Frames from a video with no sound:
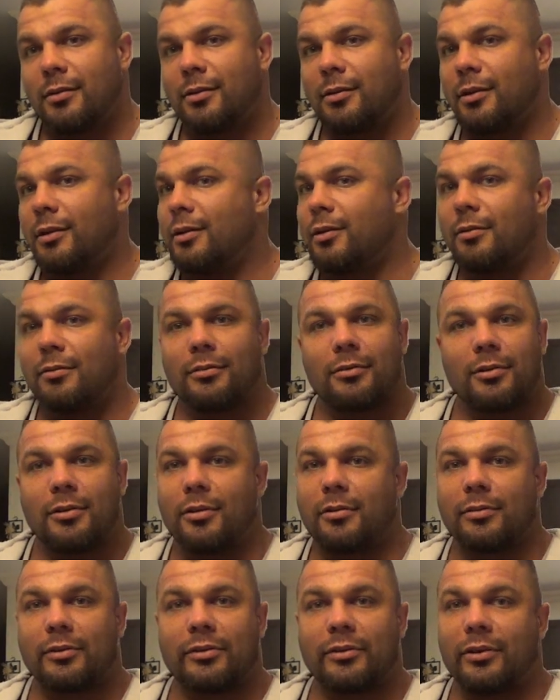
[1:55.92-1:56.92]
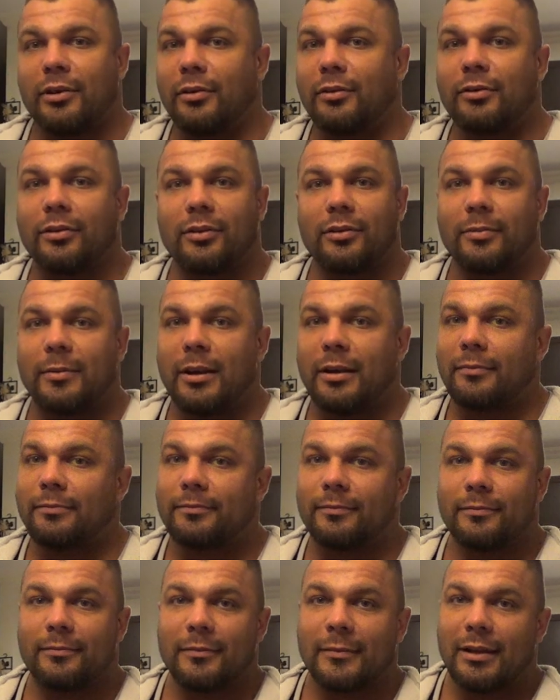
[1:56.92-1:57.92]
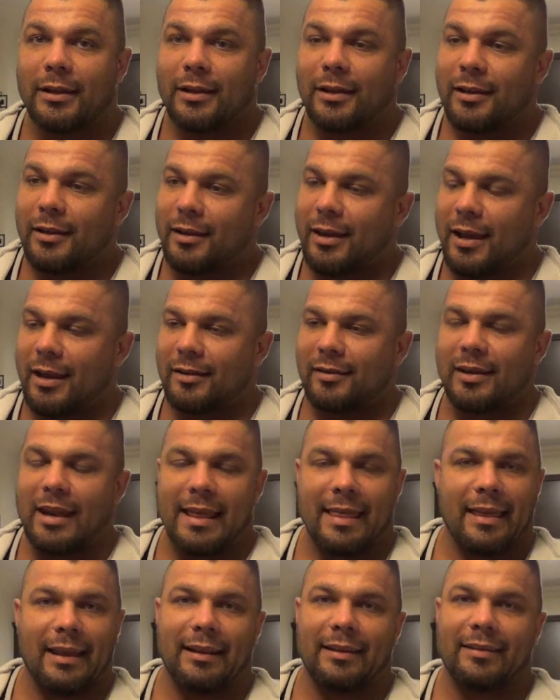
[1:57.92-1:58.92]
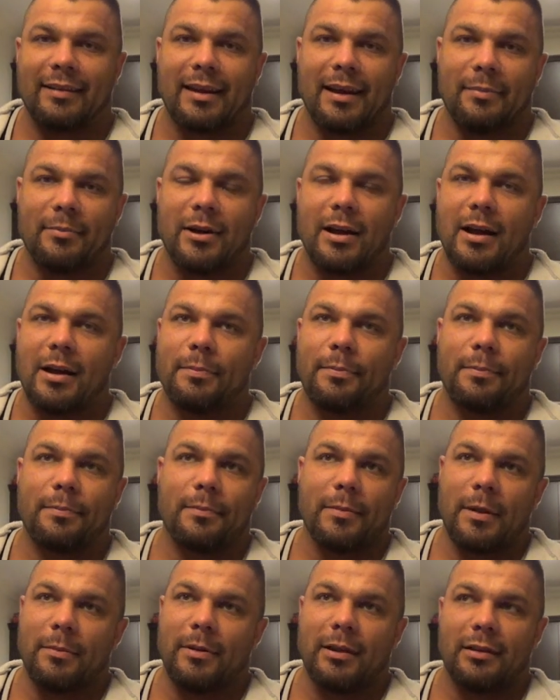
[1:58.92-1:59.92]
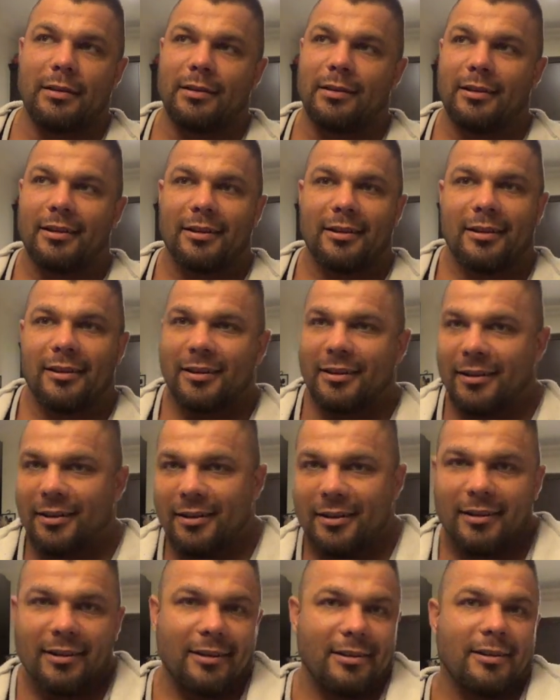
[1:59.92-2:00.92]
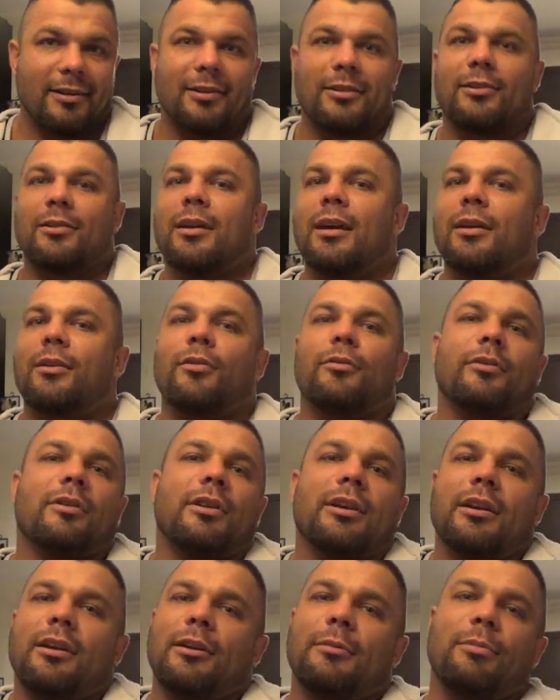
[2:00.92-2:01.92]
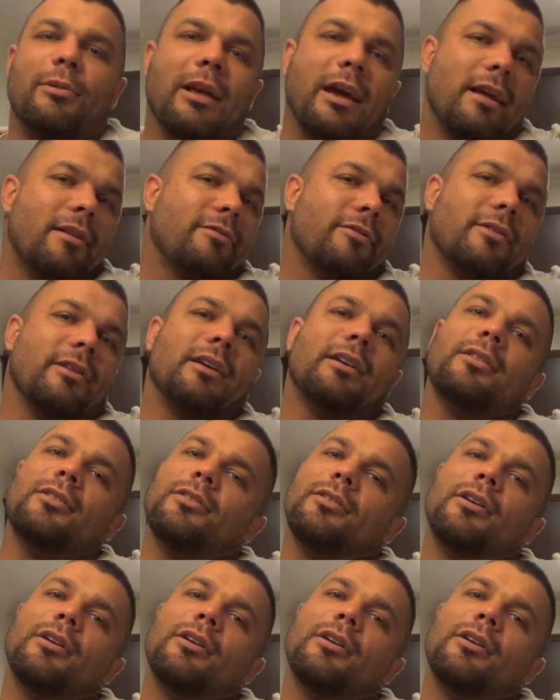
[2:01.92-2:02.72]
no excuses, man. Can't say things come up. I mean, you had over a year to plan for this,